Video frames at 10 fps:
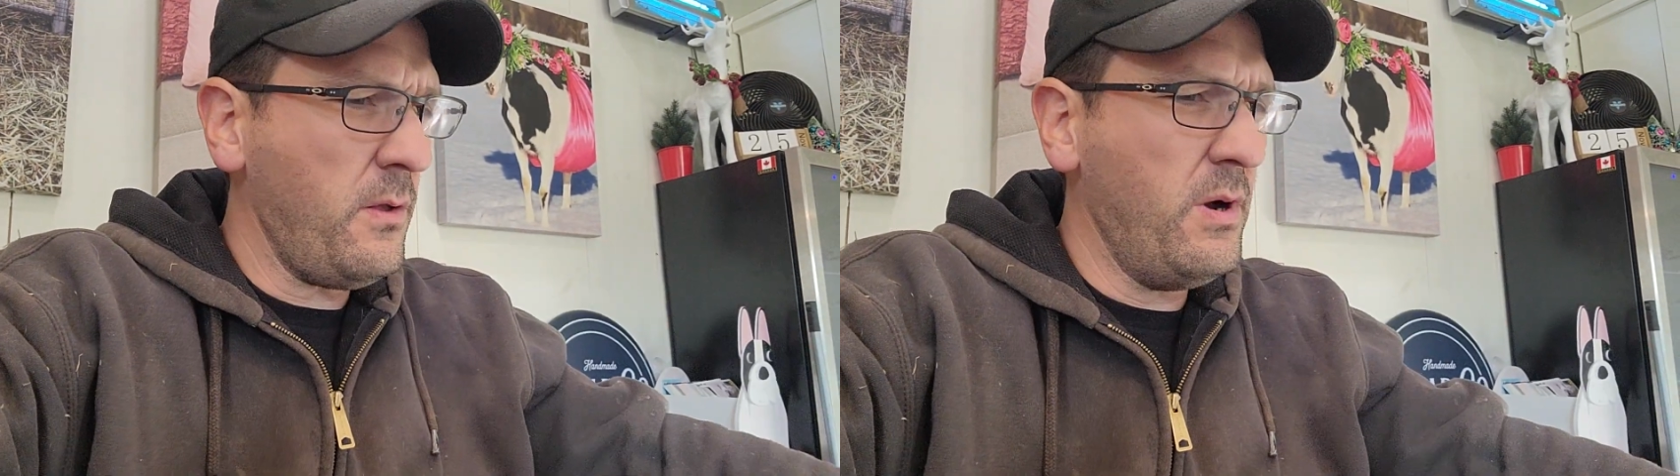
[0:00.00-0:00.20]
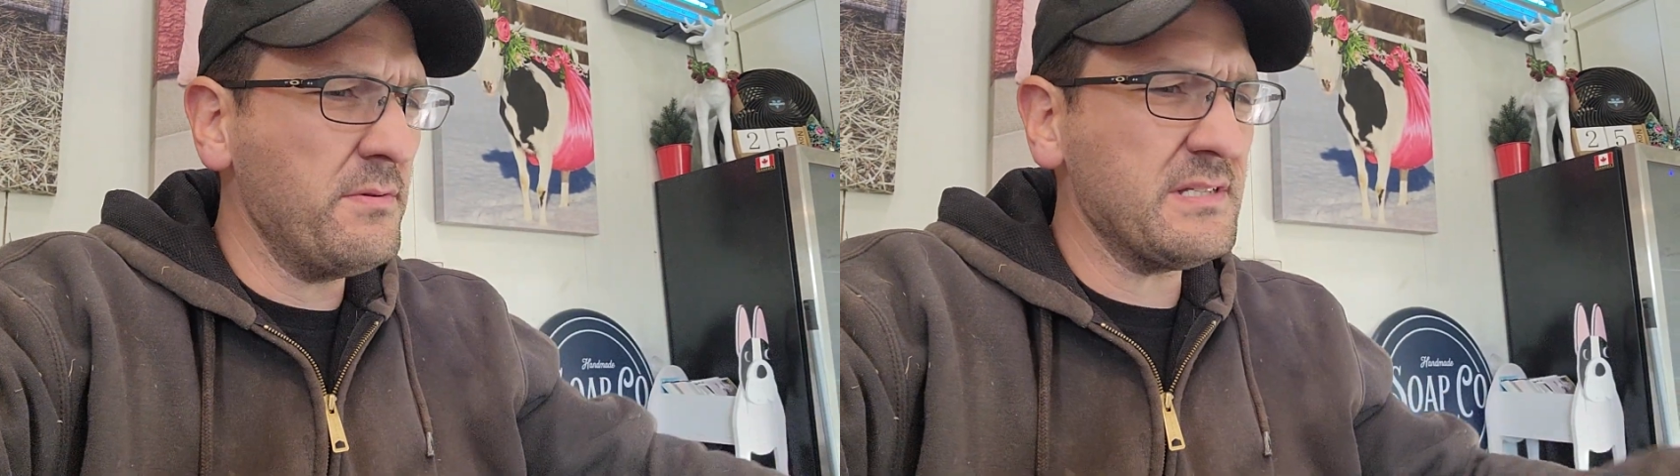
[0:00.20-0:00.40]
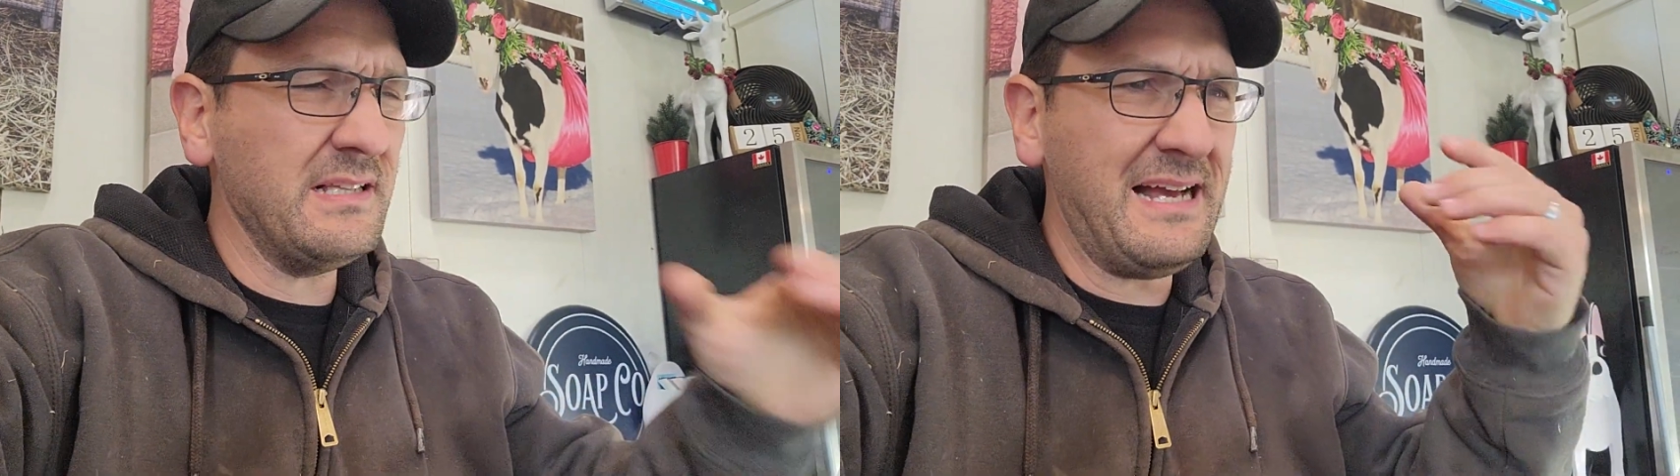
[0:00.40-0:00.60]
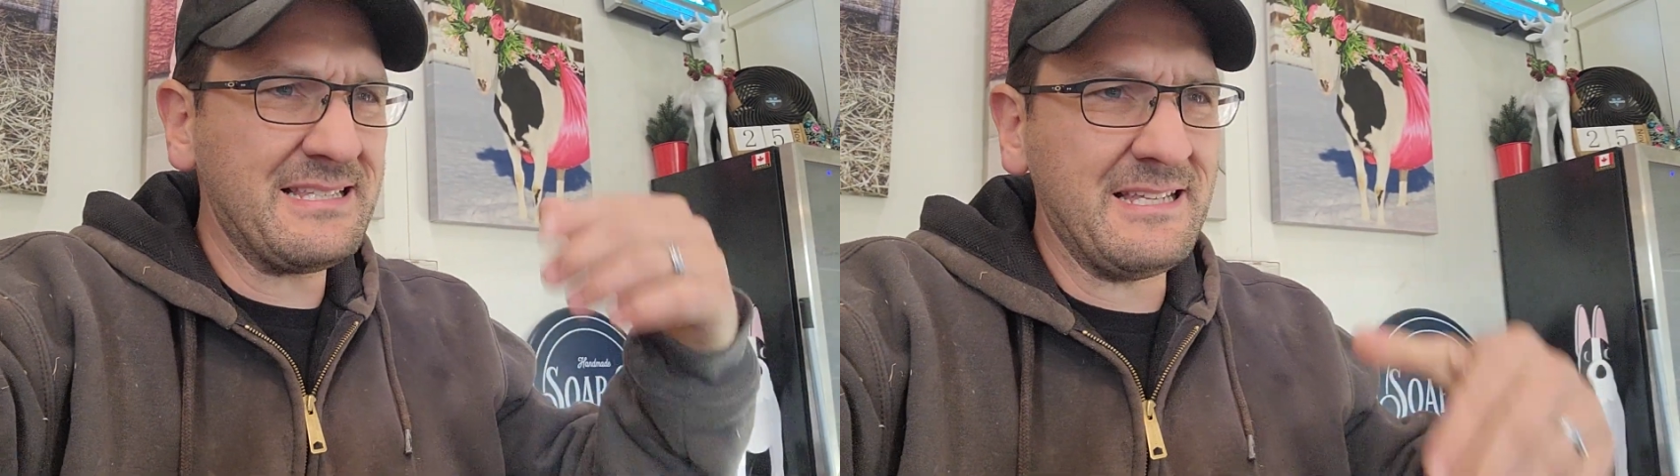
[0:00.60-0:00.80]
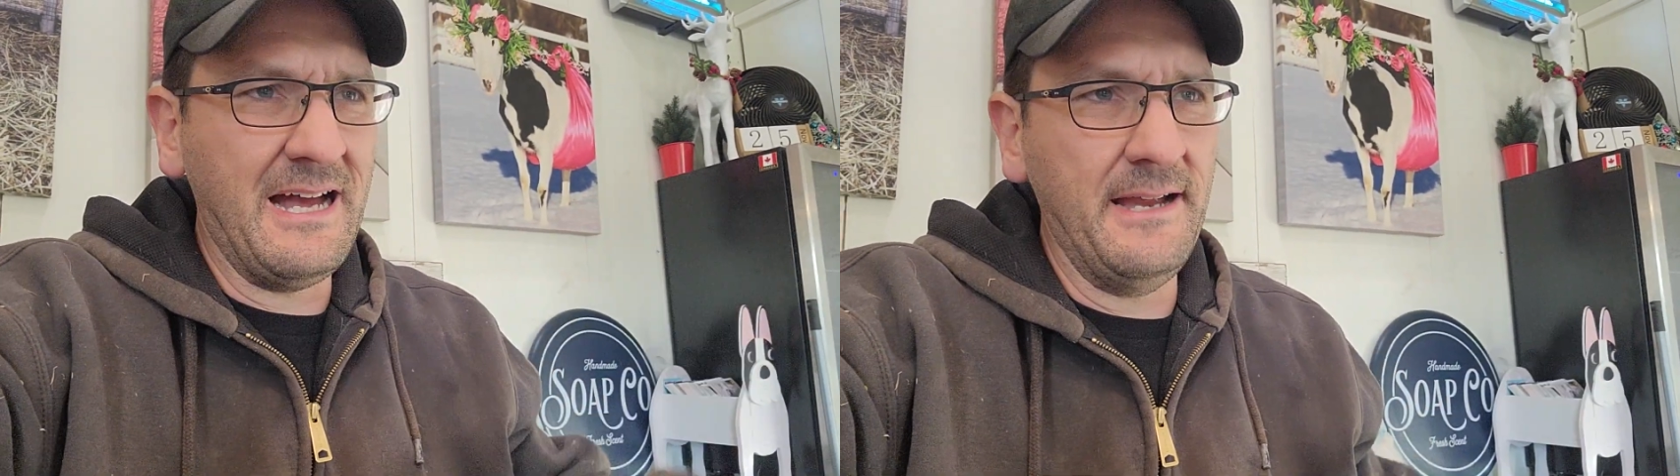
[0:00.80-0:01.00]
When was the
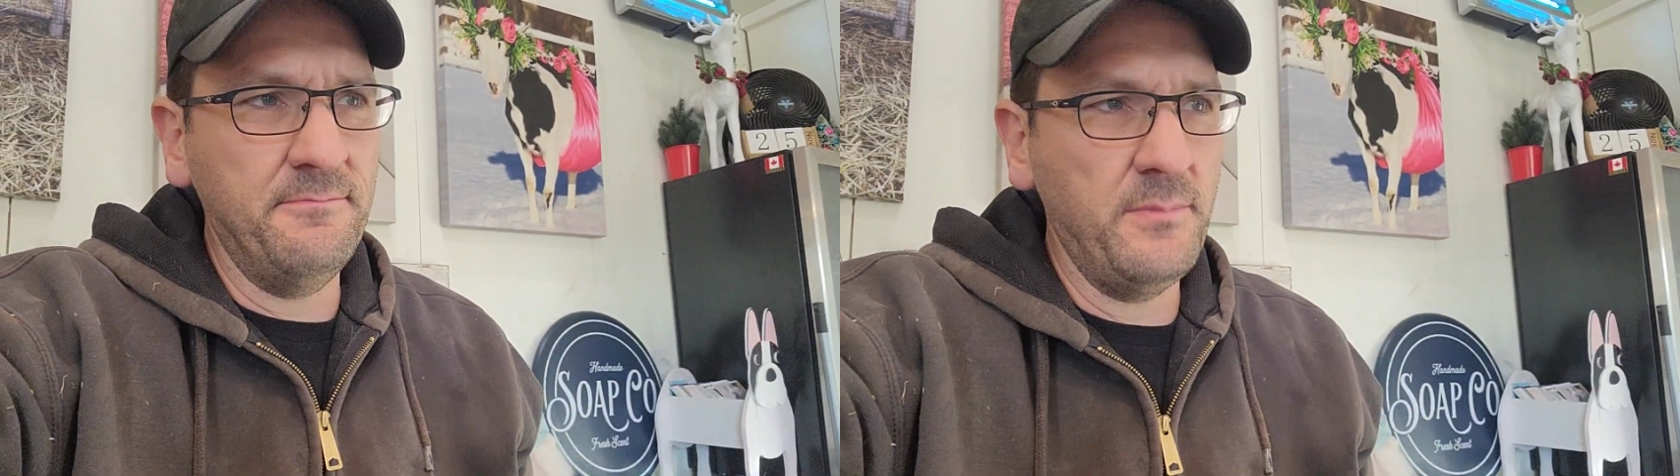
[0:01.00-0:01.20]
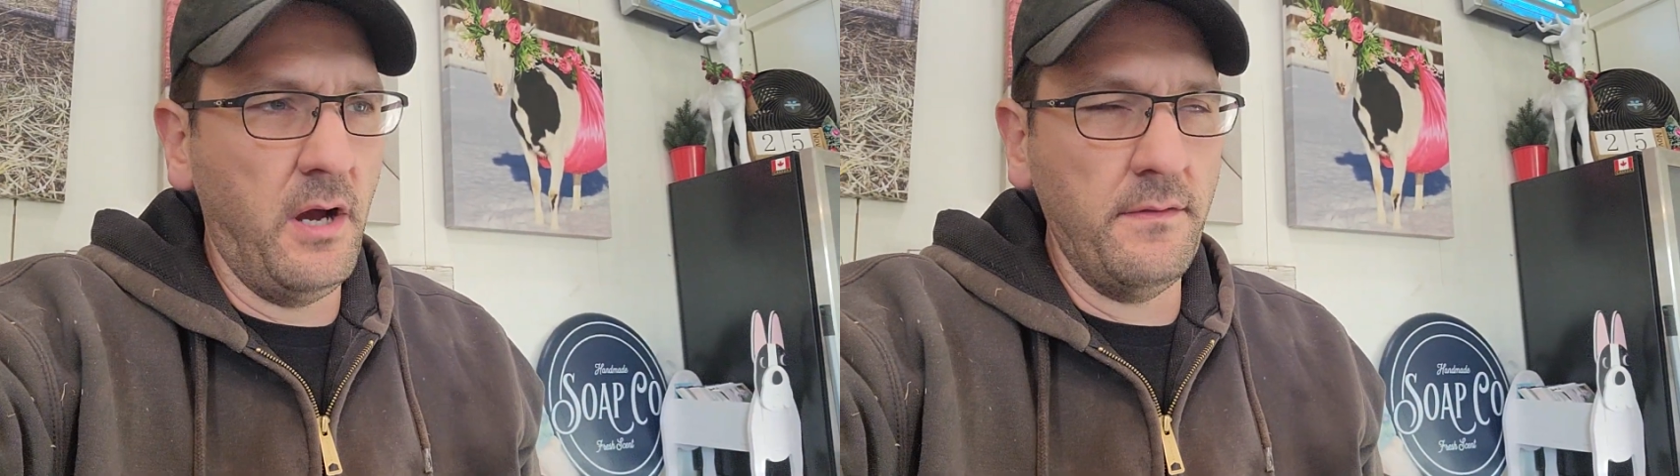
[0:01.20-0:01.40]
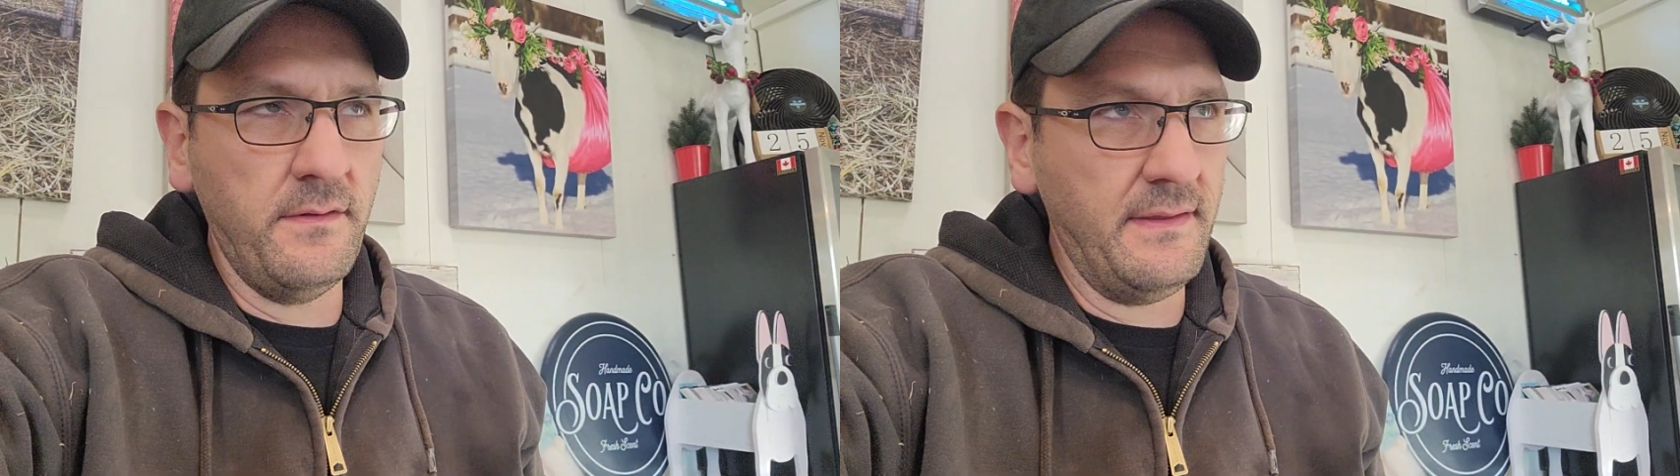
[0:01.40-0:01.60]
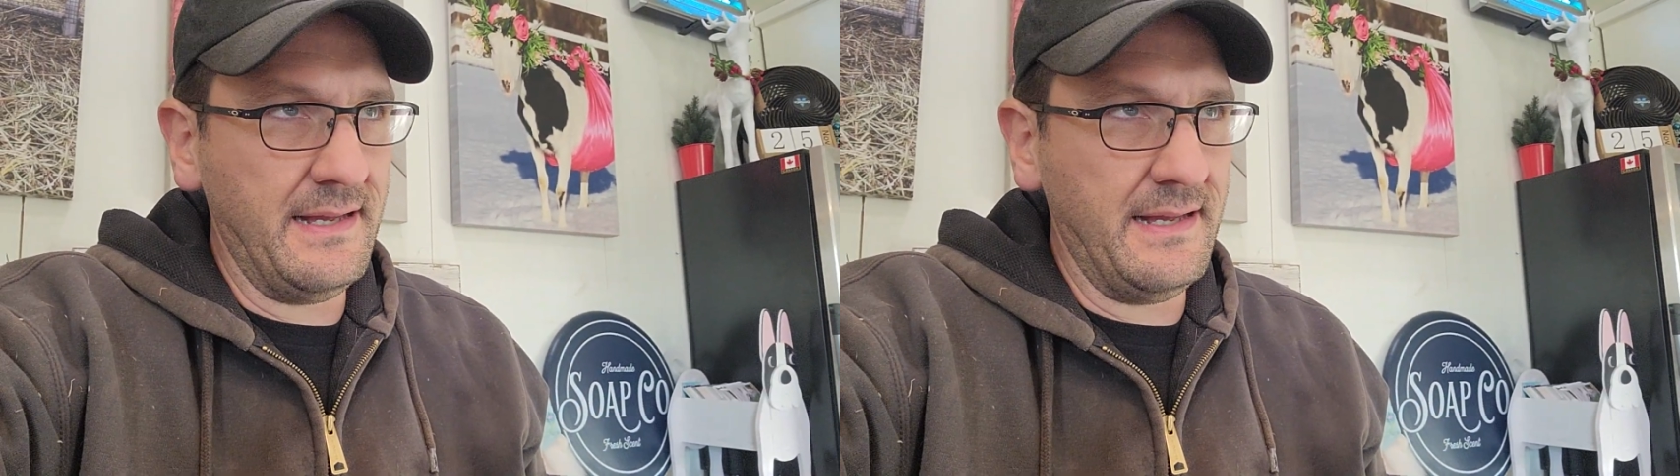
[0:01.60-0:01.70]
last time, other than